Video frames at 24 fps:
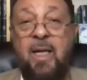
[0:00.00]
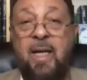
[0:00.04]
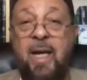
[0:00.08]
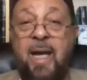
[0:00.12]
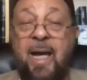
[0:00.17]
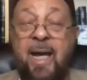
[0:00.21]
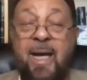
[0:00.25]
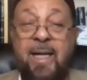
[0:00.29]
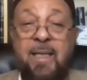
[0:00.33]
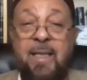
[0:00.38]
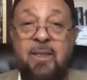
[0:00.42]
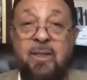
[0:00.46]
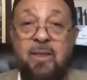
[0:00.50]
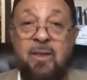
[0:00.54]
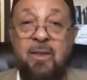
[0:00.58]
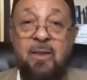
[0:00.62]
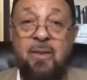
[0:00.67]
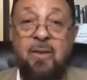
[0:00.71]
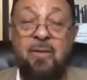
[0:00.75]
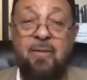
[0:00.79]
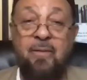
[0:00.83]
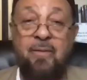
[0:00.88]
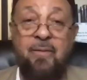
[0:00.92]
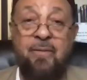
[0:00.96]
And
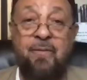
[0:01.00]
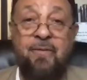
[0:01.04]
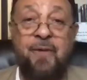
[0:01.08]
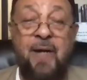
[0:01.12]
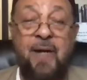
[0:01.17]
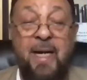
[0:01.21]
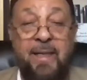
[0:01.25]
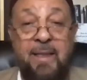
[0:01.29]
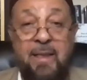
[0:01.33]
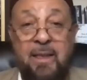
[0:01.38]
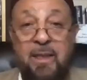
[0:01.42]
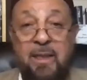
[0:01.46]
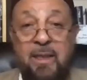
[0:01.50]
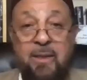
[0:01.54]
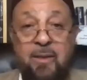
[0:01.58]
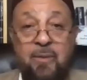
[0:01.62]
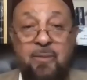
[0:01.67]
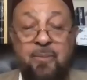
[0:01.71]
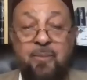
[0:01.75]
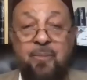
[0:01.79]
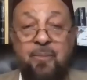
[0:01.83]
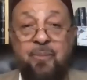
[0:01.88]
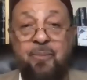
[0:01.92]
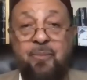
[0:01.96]
finally,
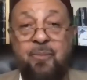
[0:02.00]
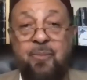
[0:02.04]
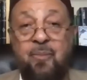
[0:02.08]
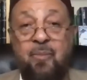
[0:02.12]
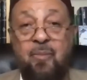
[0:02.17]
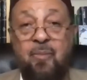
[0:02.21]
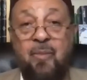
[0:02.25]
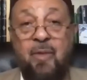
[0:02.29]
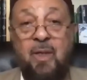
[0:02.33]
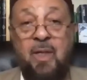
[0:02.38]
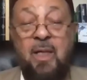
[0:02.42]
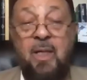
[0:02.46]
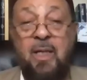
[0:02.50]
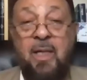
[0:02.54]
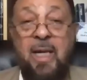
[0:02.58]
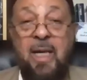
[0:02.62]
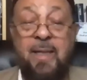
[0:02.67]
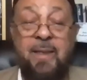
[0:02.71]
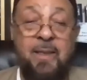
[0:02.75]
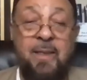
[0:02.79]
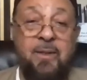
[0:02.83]
and